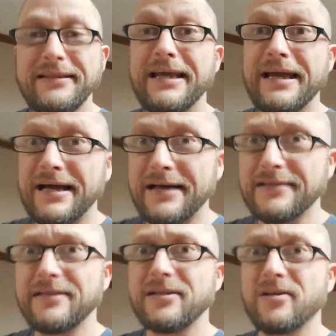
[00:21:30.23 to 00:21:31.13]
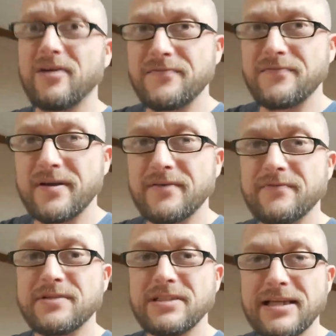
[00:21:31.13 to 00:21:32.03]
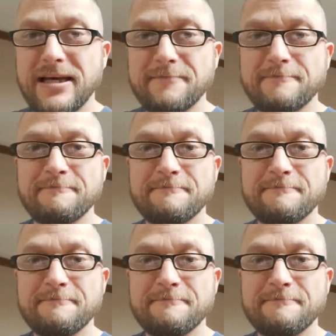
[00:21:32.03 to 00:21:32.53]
Yeah, I've seen that.